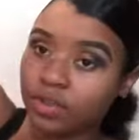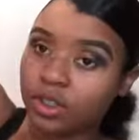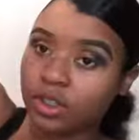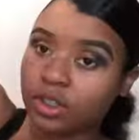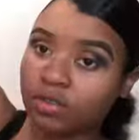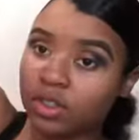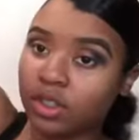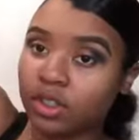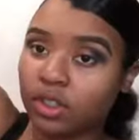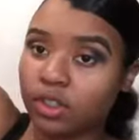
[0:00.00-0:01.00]
Cause I never
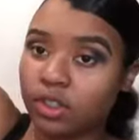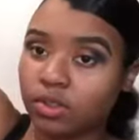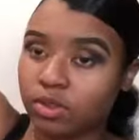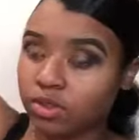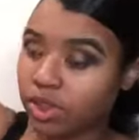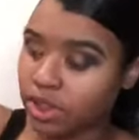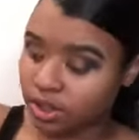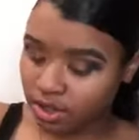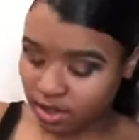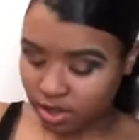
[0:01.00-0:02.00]
did this. This orange right
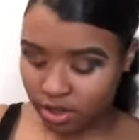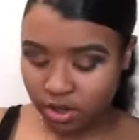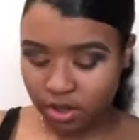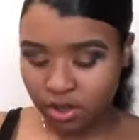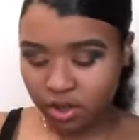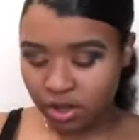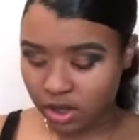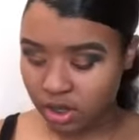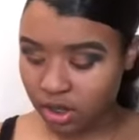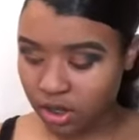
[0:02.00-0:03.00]
here.
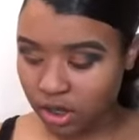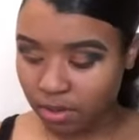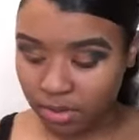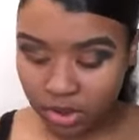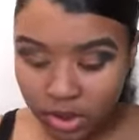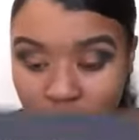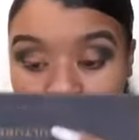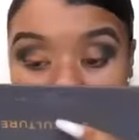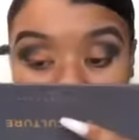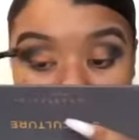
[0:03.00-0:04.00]
And then I'm gonna just
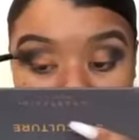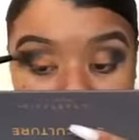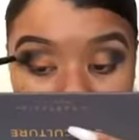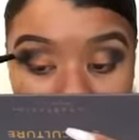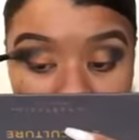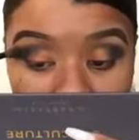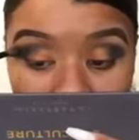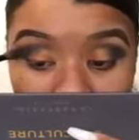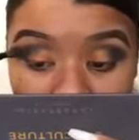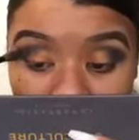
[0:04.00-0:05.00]
go back up
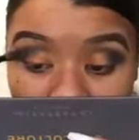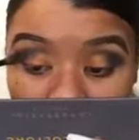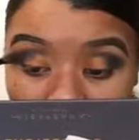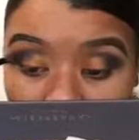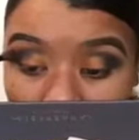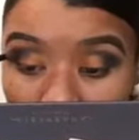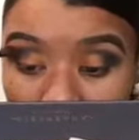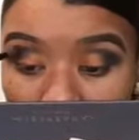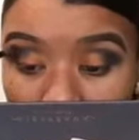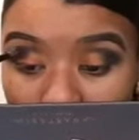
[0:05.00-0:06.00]
here
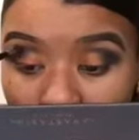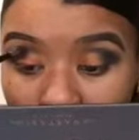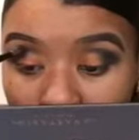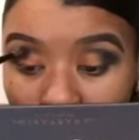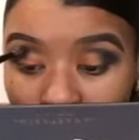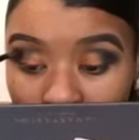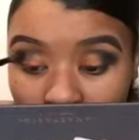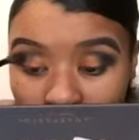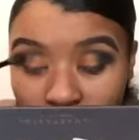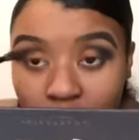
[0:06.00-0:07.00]
and kind of just
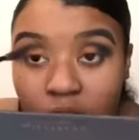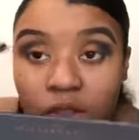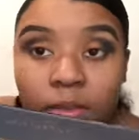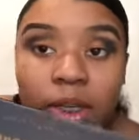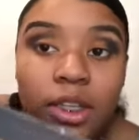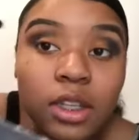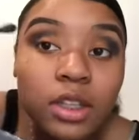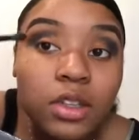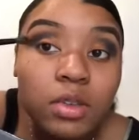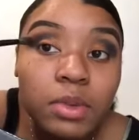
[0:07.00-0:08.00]
to make it a
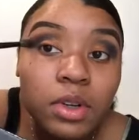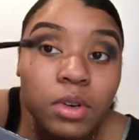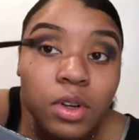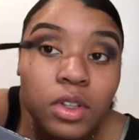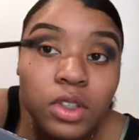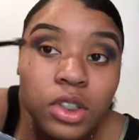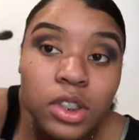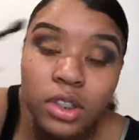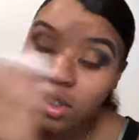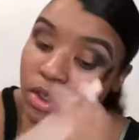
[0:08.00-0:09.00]
little bit oranger.